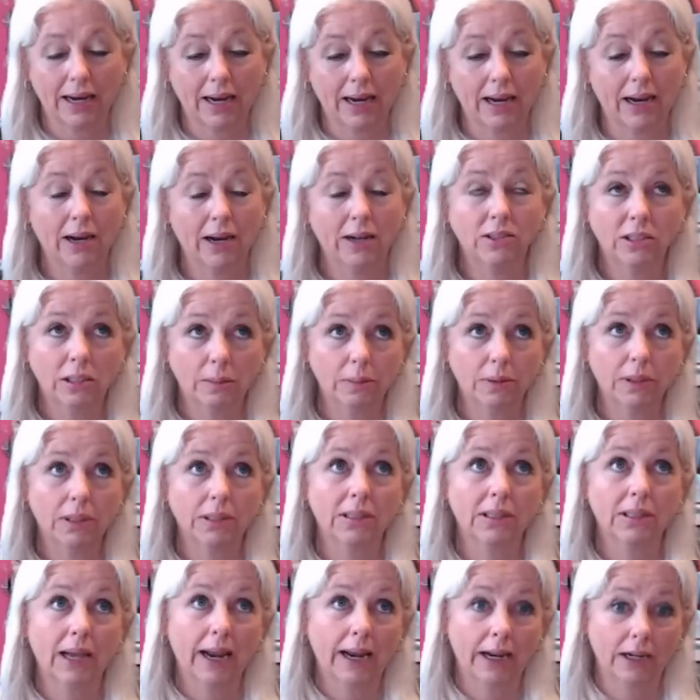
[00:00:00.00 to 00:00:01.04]

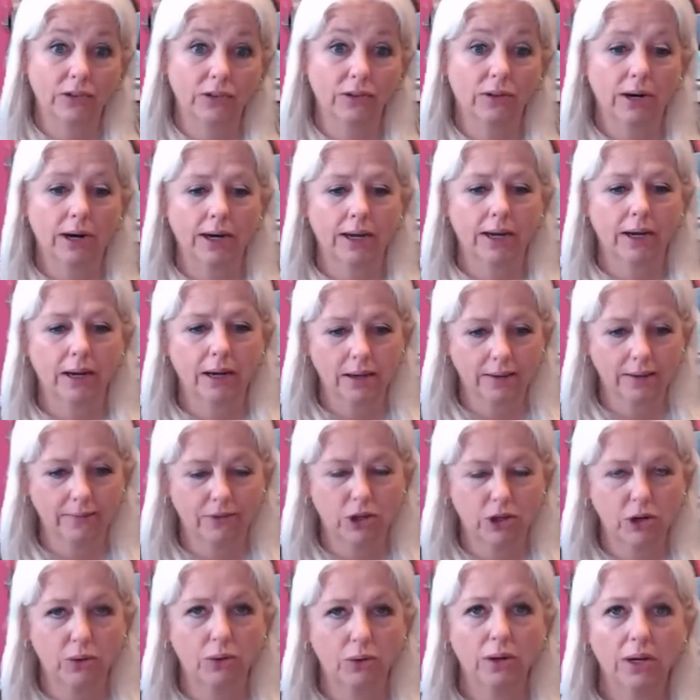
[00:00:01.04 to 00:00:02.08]
simplest answer I can give
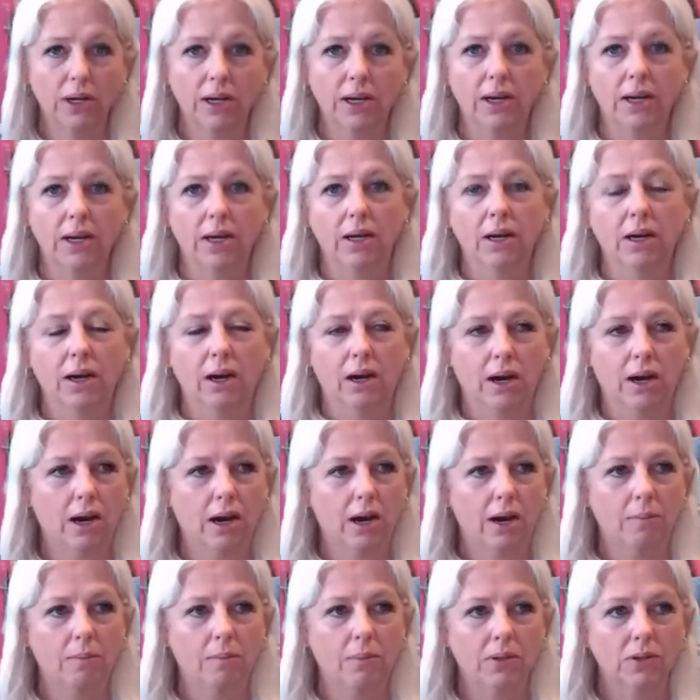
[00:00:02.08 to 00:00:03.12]
you.
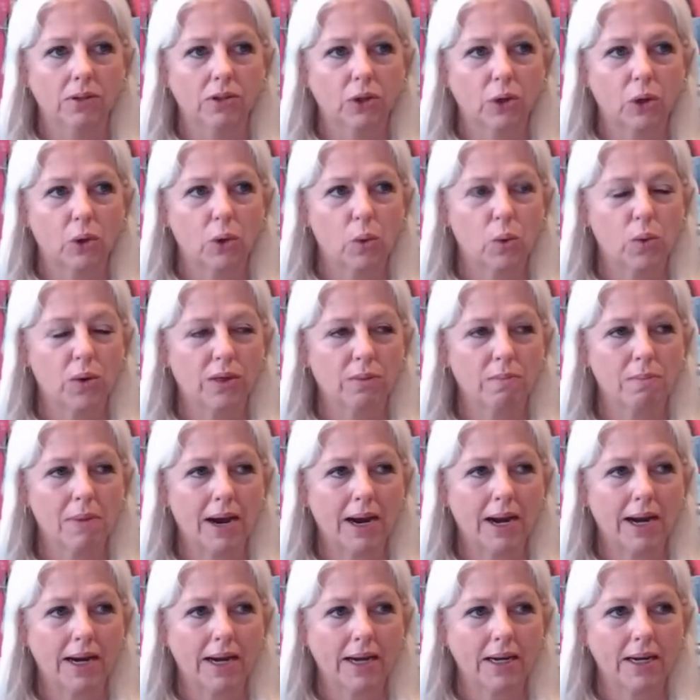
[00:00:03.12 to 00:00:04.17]
So with
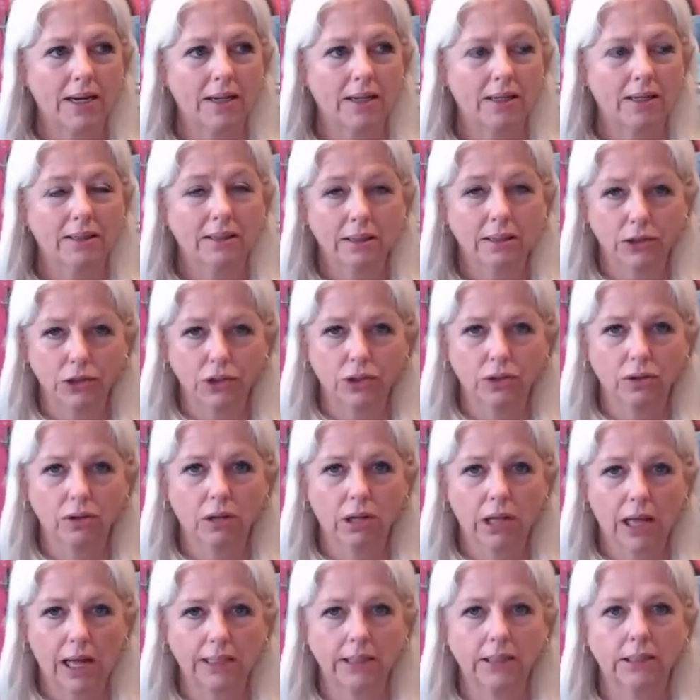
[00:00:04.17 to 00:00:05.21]
my digital
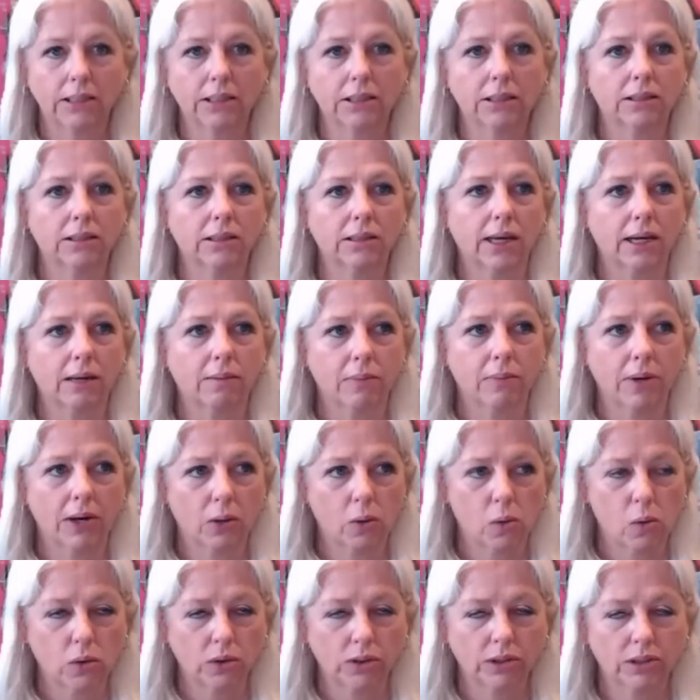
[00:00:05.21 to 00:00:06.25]
classes, like my
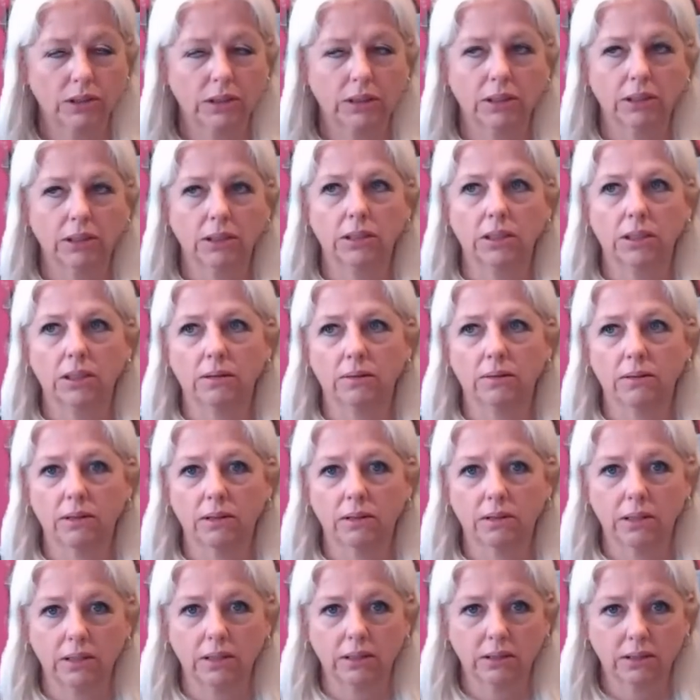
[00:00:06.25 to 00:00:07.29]
courses and
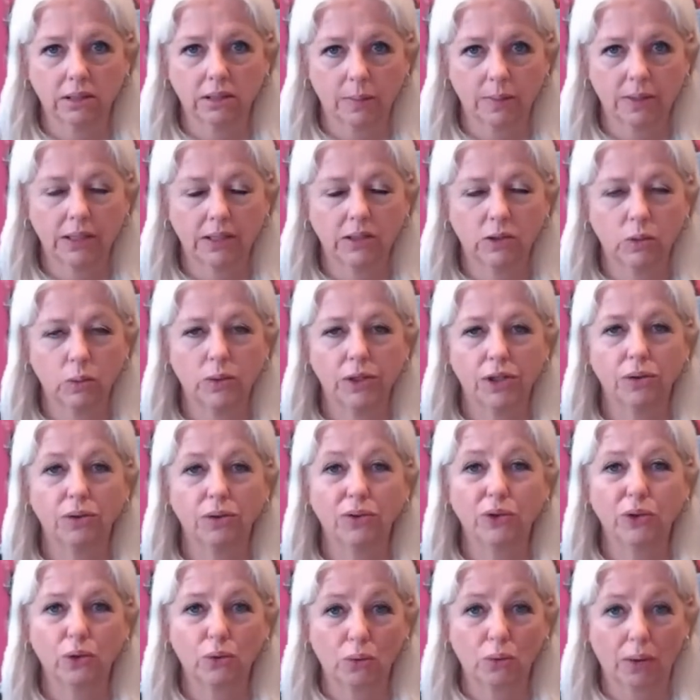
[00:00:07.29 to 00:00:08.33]
the summits, we
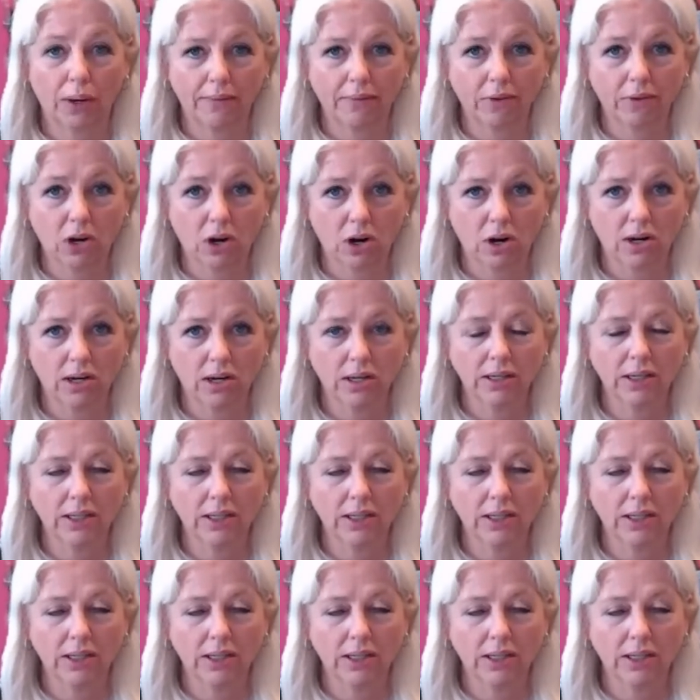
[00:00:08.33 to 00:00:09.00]
use ThriveCart